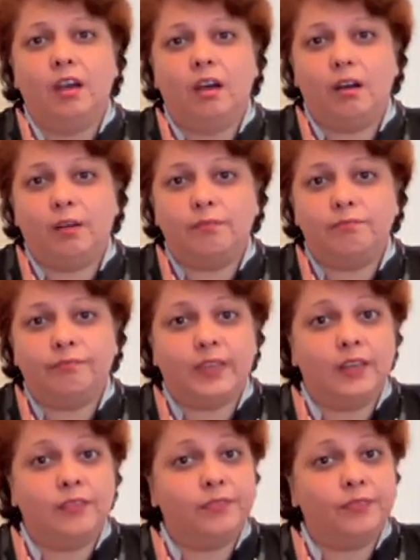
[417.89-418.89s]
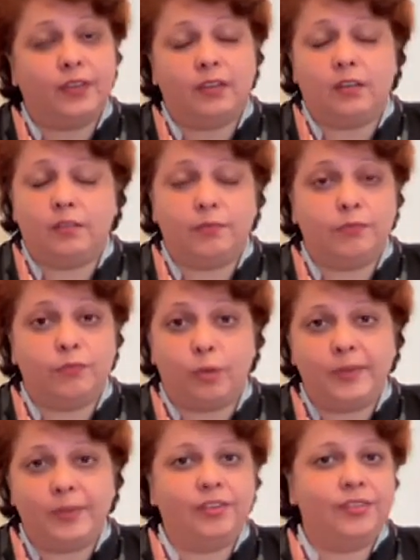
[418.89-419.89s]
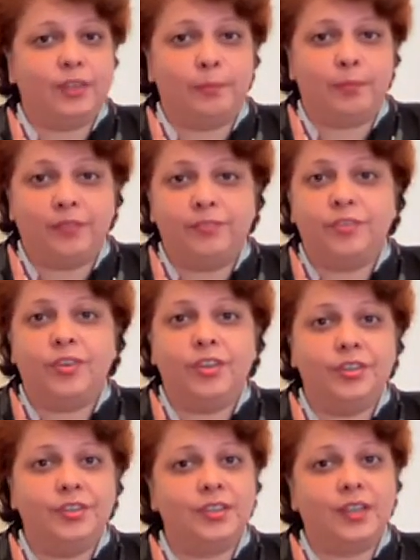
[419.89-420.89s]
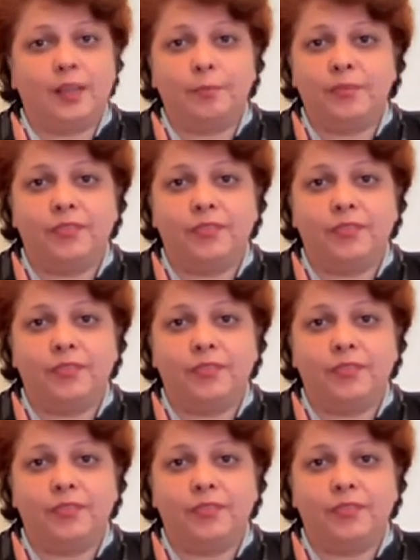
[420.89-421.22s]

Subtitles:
for periods above 3 years. I